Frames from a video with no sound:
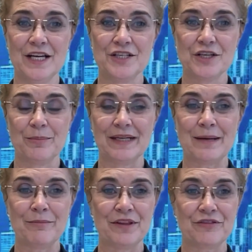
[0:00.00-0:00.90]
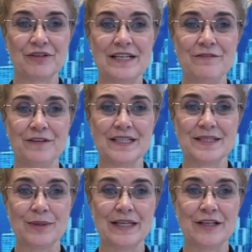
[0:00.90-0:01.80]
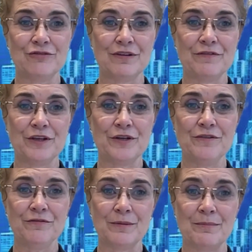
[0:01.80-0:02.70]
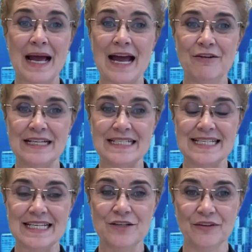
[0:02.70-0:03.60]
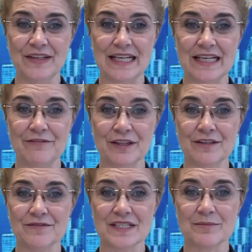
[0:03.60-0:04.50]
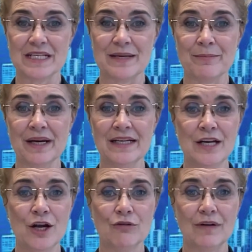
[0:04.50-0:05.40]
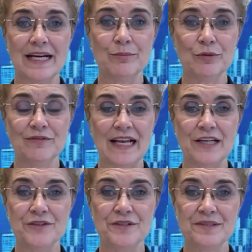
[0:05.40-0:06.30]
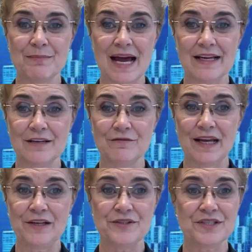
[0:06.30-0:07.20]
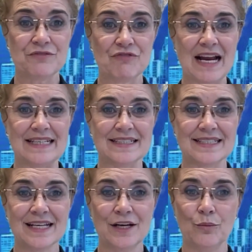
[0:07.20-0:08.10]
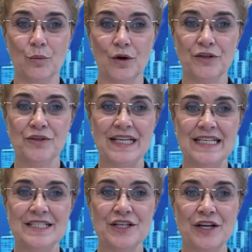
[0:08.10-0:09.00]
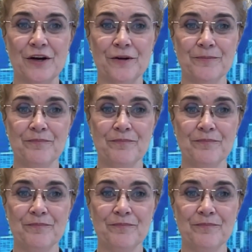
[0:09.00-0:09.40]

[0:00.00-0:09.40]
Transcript: Topic number 3 for this week in review from RNZ on the 11th of September, rateable values, market values and rates, what you need to know.